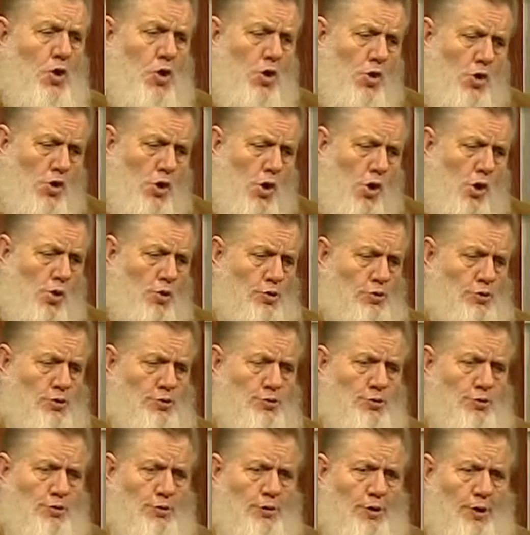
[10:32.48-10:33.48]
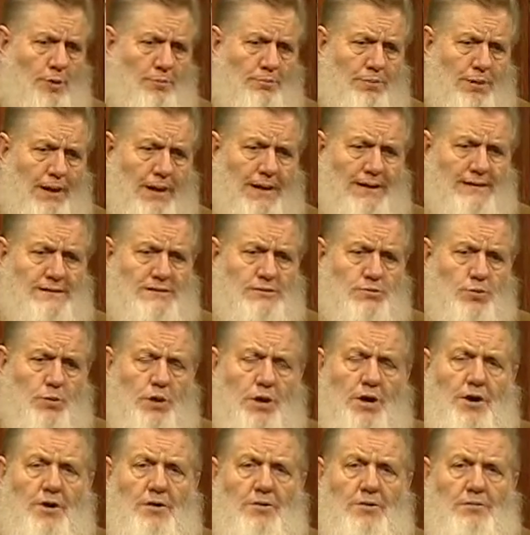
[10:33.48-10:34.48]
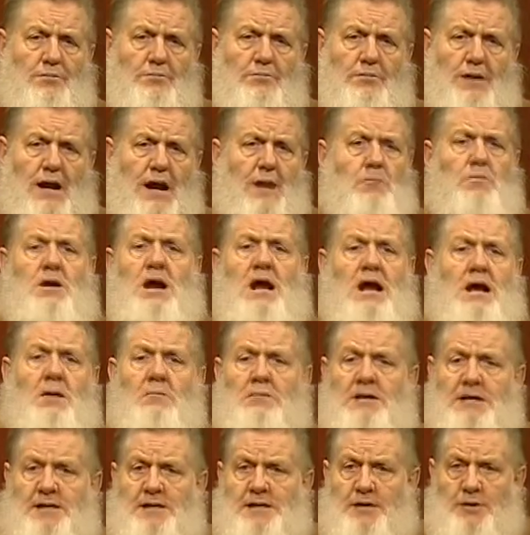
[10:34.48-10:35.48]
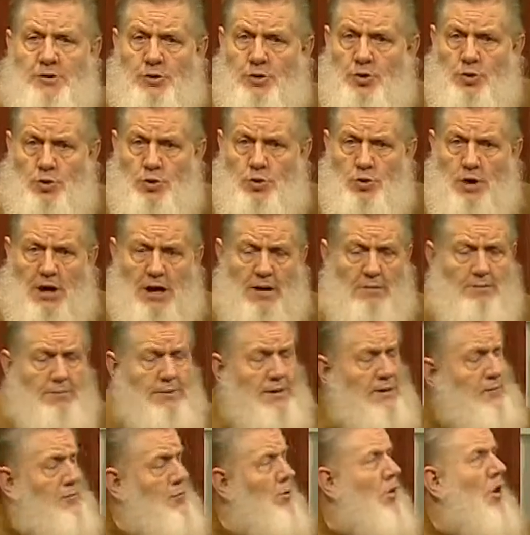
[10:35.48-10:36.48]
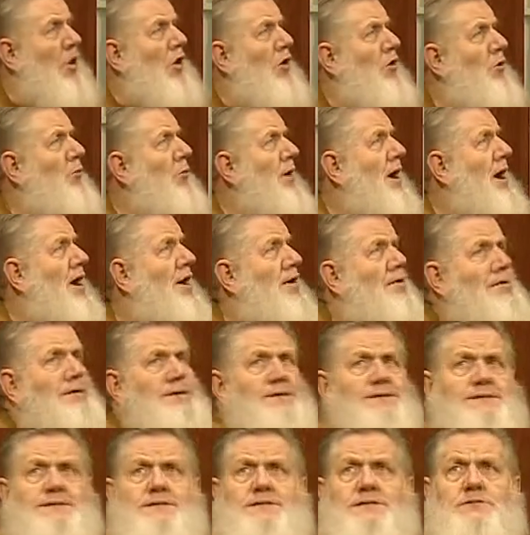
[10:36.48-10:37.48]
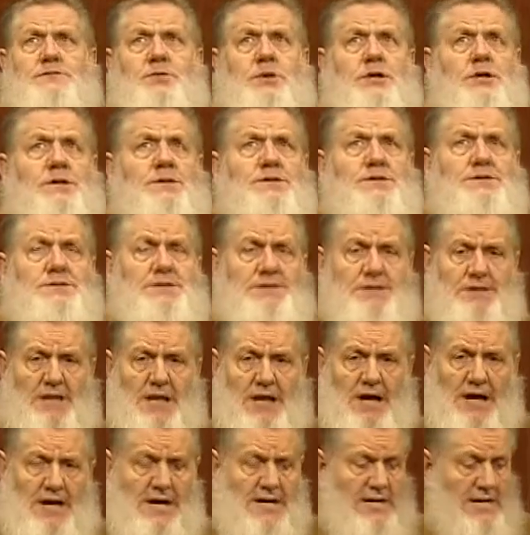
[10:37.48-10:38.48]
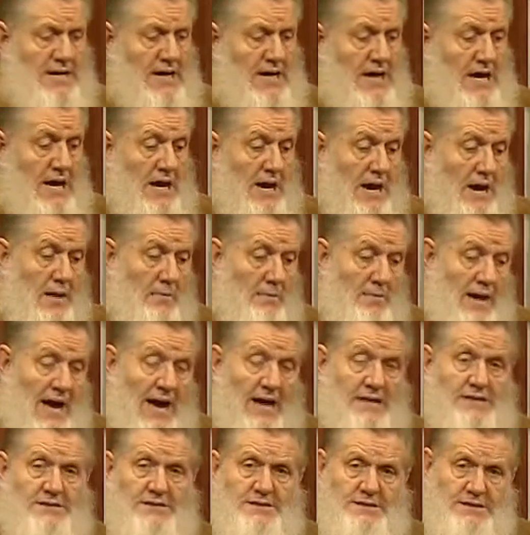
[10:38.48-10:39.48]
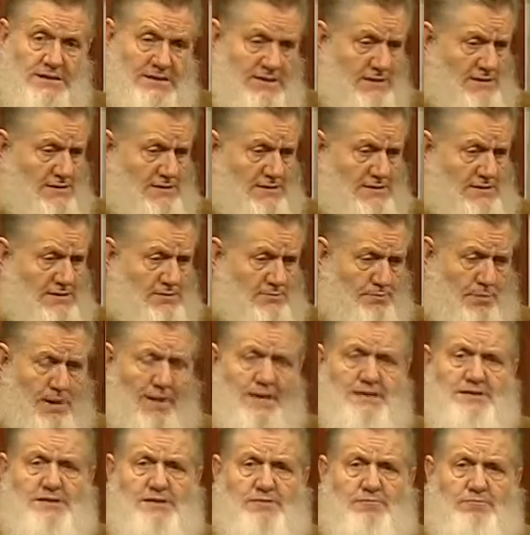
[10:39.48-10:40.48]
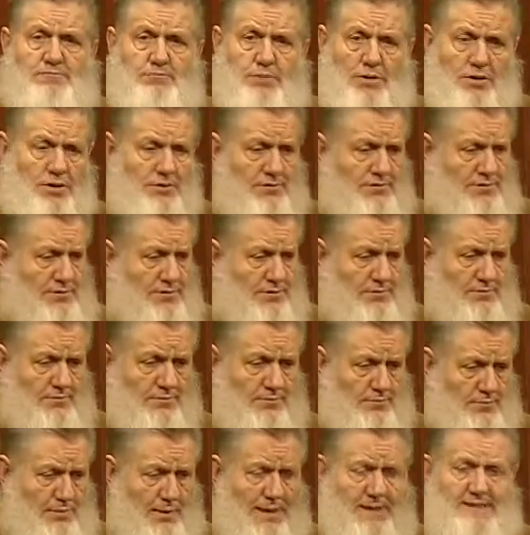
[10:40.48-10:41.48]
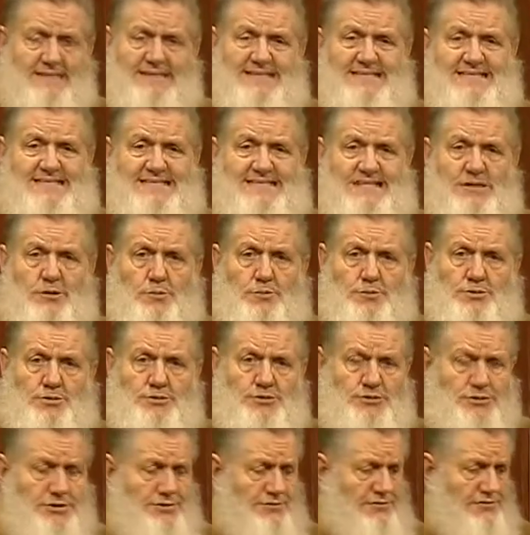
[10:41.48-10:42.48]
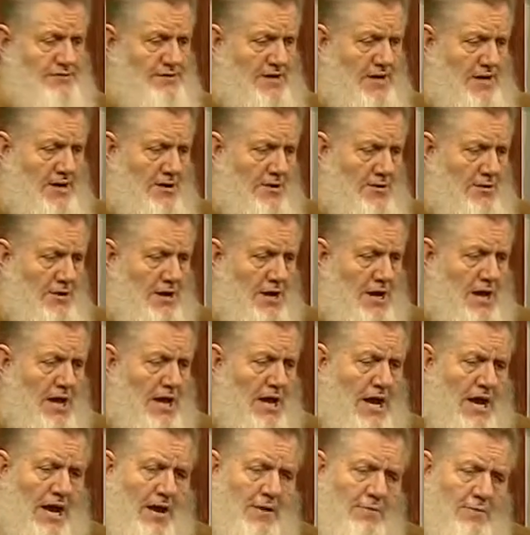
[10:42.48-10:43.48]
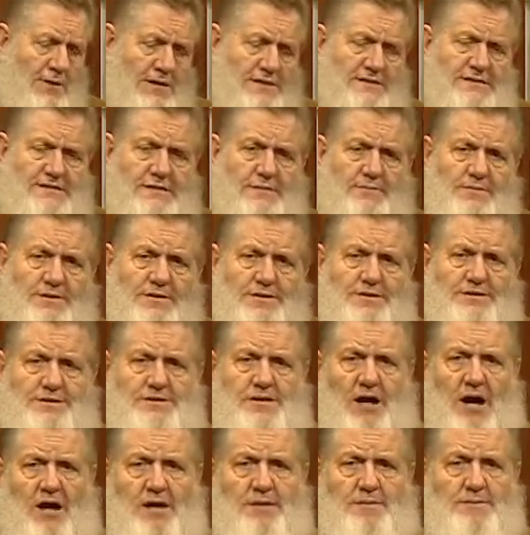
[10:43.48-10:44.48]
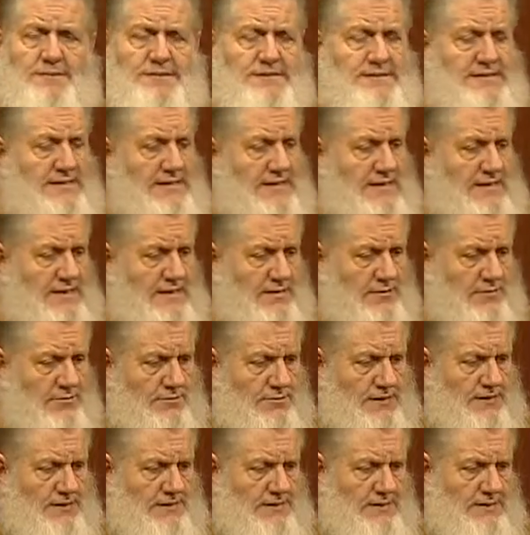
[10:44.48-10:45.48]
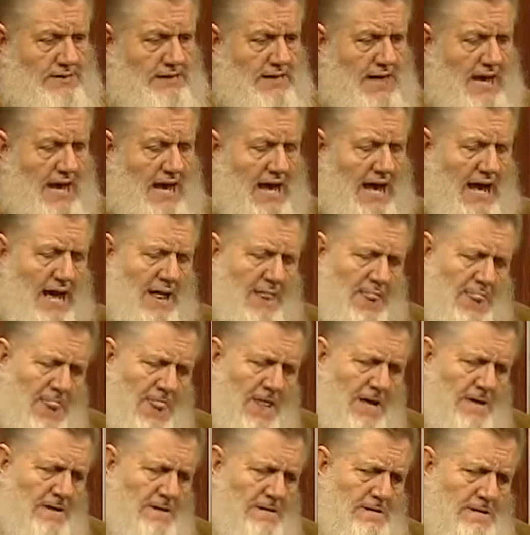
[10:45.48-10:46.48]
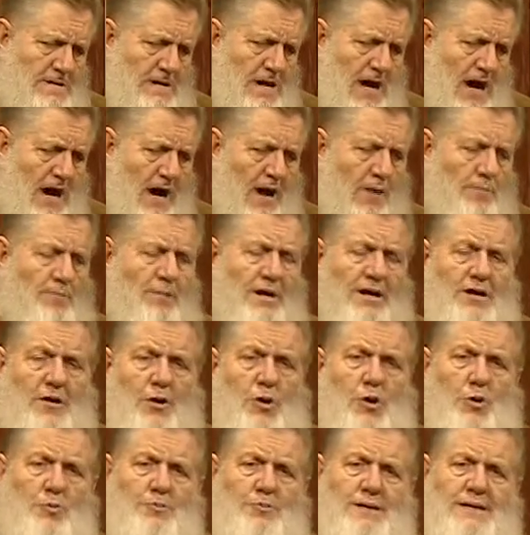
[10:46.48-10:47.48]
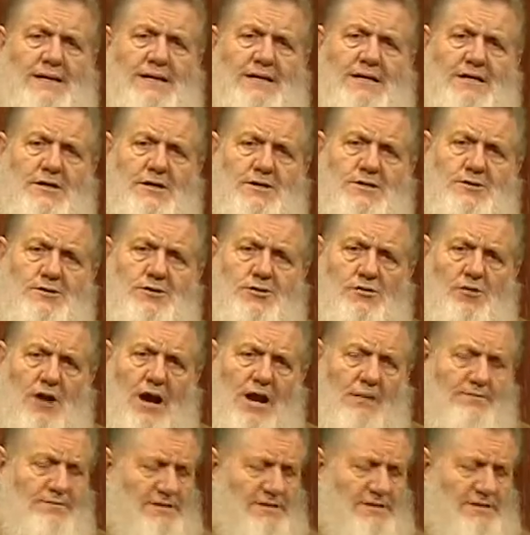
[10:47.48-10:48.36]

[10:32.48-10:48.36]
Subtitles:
go to a place where Abraham Lincoln grew up and walk around and see what it was like, imagine his place of birth, the place is still preserved there, and read some of the documents that he had written, and then on my own begin to describe